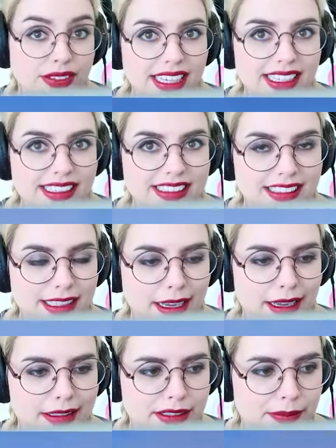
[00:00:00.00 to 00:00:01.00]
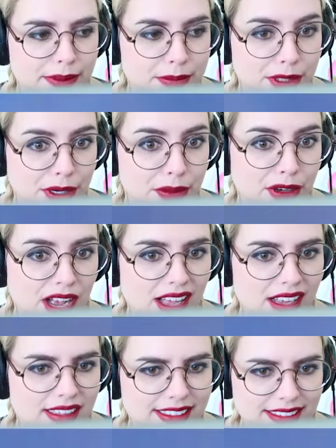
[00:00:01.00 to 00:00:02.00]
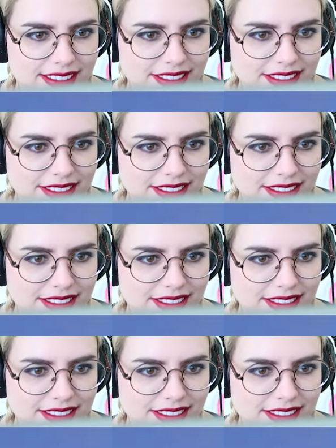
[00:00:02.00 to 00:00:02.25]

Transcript: things that sometimes go wrong.